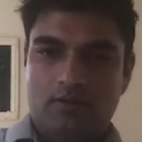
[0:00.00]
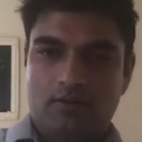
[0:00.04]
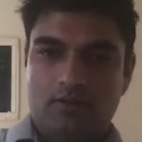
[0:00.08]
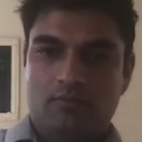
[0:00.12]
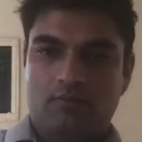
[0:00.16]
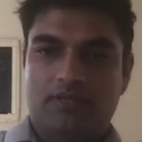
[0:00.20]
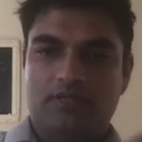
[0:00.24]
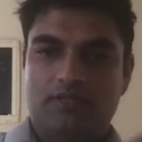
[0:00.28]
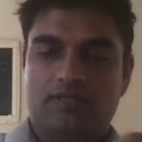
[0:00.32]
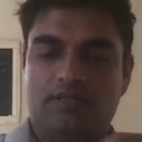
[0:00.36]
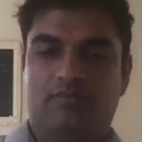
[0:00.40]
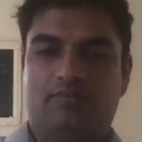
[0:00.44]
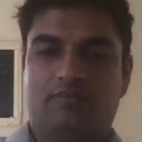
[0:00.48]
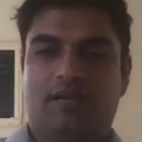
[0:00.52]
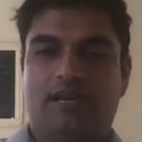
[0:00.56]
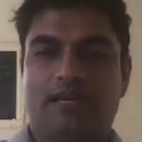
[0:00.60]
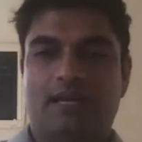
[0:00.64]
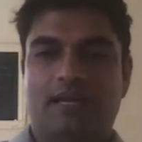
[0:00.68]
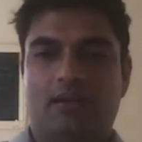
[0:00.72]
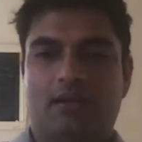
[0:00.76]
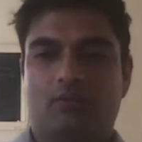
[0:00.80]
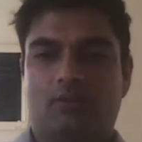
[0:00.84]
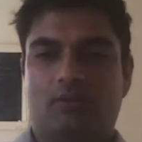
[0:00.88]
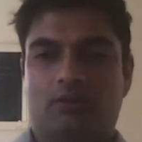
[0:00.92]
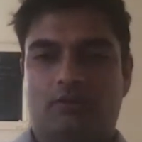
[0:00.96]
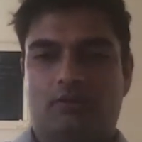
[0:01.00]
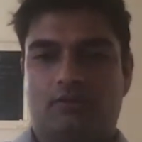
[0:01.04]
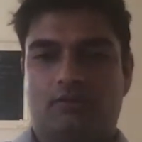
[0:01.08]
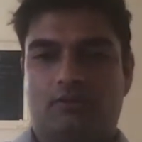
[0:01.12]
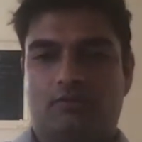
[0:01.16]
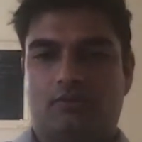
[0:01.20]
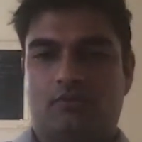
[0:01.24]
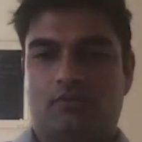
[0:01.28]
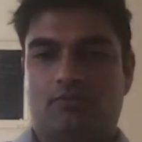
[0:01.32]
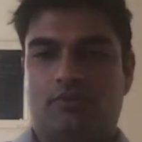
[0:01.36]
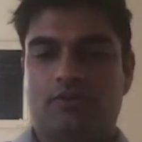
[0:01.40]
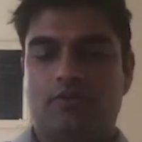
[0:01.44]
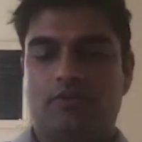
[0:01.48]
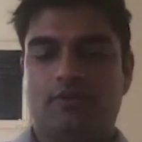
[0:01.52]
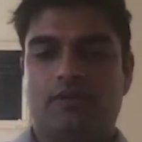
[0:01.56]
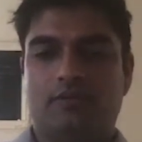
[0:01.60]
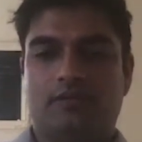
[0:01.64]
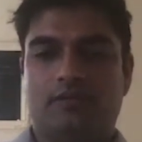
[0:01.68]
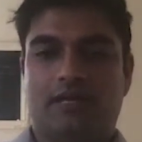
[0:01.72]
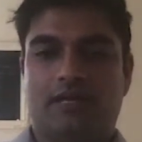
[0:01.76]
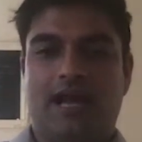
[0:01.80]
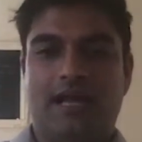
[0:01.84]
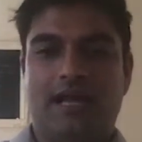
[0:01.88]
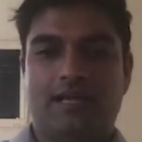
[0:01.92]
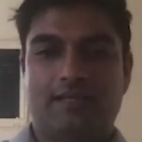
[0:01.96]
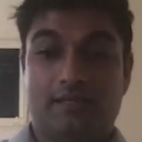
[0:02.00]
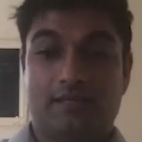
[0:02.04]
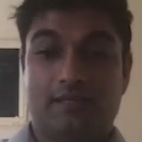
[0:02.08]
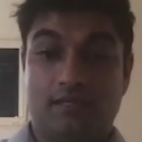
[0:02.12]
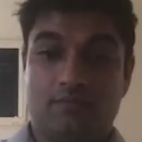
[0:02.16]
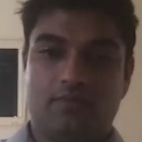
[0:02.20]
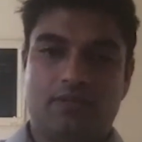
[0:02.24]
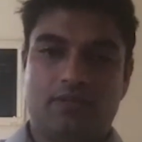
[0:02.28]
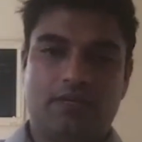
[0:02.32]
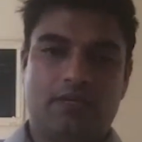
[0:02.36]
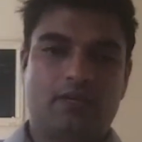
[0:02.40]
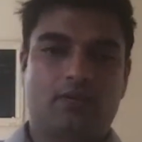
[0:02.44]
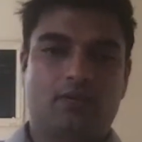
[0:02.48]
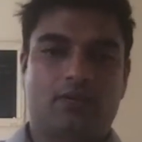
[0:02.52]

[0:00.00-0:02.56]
but defining what's referred to as an ICP